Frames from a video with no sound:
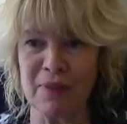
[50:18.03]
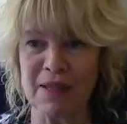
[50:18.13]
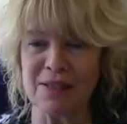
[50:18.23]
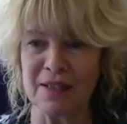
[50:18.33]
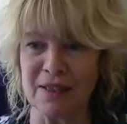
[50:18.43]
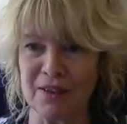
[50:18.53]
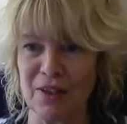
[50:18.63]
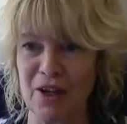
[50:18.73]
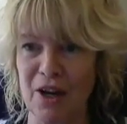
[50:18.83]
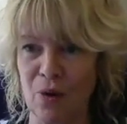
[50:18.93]
Is it,
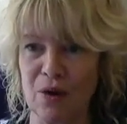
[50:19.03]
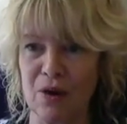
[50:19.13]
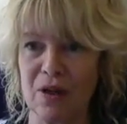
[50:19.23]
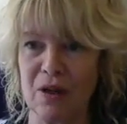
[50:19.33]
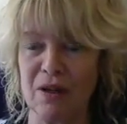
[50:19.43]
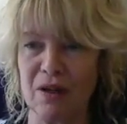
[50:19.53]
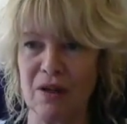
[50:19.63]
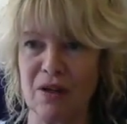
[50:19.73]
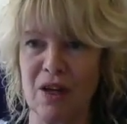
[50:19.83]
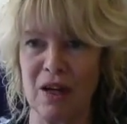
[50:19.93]

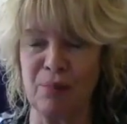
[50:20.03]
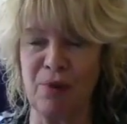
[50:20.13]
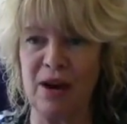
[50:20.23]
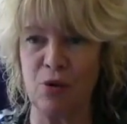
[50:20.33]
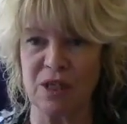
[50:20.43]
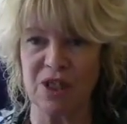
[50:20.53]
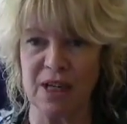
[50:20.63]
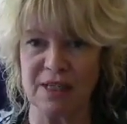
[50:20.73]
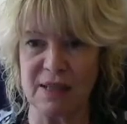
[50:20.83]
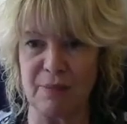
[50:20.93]
kind of
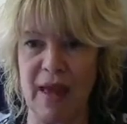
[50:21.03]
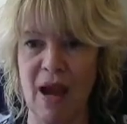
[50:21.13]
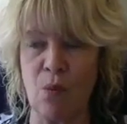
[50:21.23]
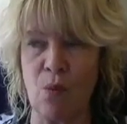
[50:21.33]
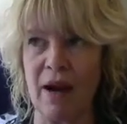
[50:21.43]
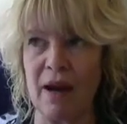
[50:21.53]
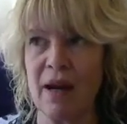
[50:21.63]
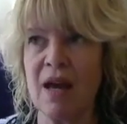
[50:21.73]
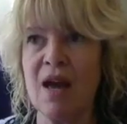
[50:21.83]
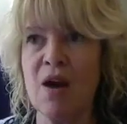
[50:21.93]
prioritize them that way.